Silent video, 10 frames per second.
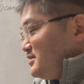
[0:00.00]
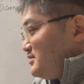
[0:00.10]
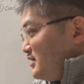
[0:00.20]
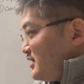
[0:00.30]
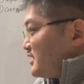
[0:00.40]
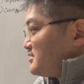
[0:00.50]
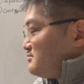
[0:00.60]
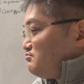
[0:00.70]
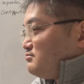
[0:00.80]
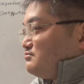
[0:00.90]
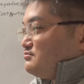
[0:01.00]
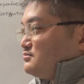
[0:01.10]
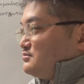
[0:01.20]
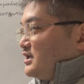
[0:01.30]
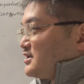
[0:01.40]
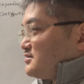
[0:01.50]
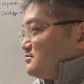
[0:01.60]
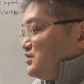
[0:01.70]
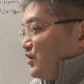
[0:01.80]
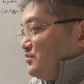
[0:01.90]
like
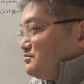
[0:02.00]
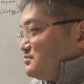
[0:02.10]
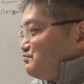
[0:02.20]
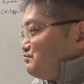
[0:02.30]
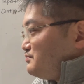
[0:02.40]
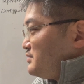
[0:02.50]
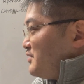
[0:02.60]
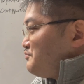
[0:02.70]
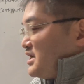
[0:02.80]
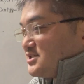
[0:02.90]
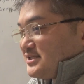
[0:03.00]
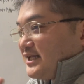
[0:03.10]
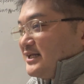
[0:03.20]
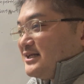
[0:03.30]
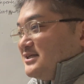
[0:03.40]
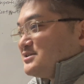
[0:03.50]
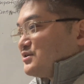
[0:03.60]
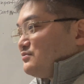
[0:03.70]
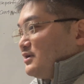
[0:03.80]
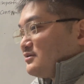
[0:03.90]
you know, personality, sort
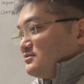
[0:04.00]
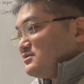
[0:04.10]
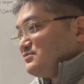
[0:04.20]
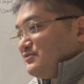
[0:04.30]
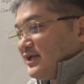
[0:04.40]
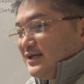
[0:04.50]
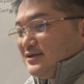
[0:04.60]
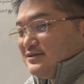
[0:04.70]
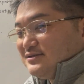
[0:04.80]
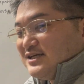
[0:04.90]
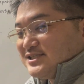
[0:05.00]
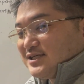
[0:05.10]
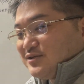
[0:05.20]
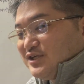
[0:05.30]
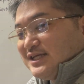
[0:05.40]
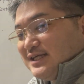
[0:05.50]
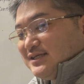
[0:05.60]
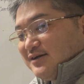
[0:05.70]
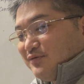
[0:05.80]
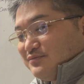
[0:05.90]
of like this very
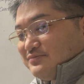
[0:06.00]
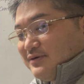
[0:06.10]
nitty-gritty of